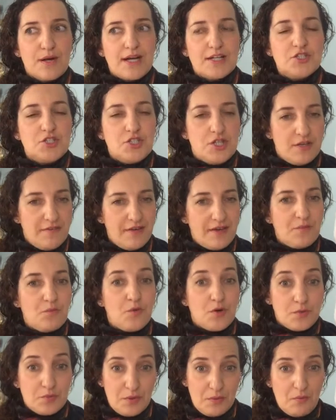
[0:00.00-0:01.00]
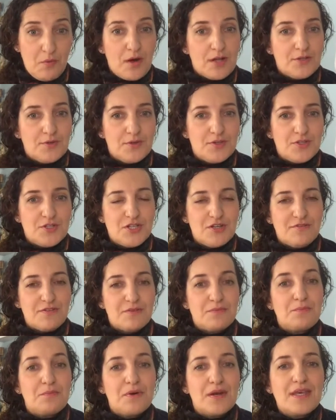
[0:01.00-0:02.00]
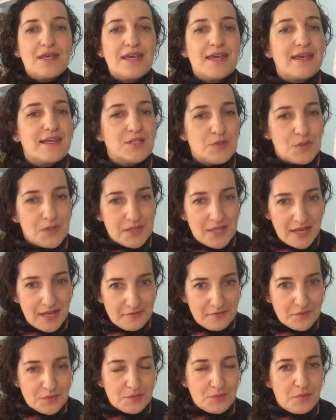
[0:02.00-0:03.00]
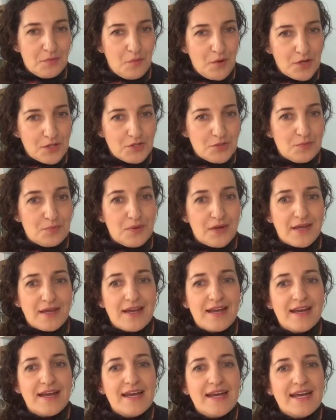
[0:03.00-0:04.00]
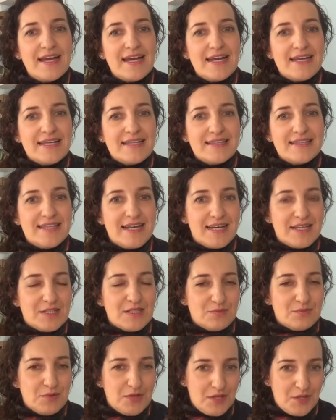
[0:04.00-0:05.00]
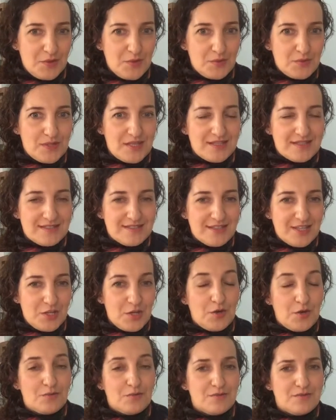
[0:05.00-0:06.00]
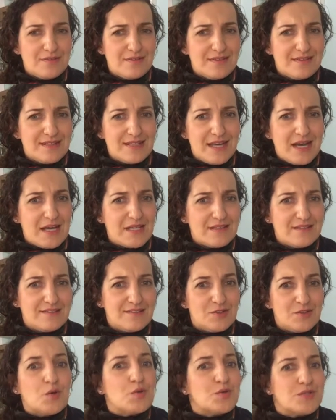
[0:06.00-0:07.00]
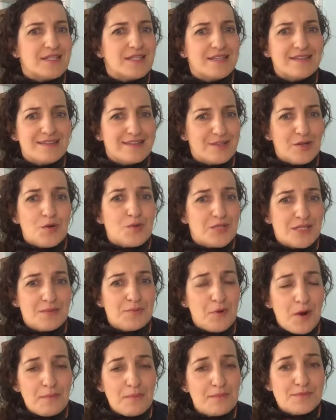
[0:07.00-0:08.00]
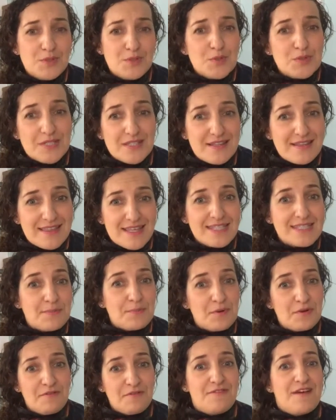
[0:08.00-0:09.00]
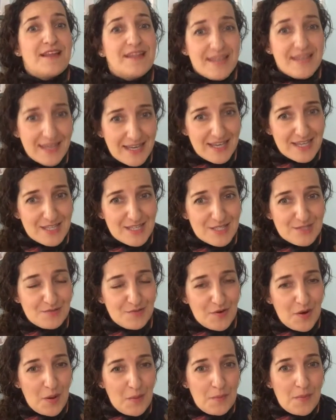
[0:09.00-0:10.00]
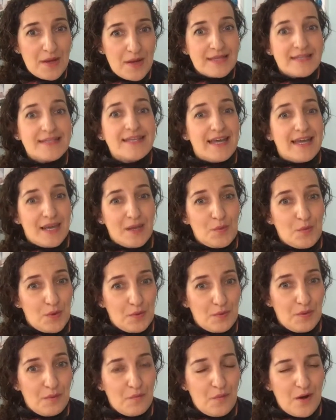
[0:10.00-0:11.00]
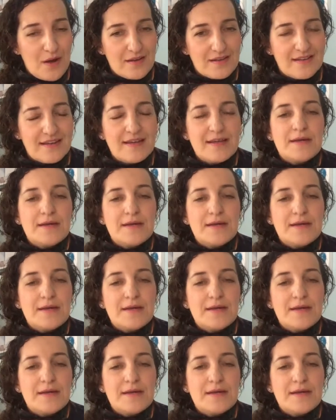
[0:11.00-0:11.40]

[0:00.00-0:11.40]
achieving what we want to achieve and bringing into our life what we want to bring, that we know that, that those are the problems. Those are the things that are preventing us from getting what we want.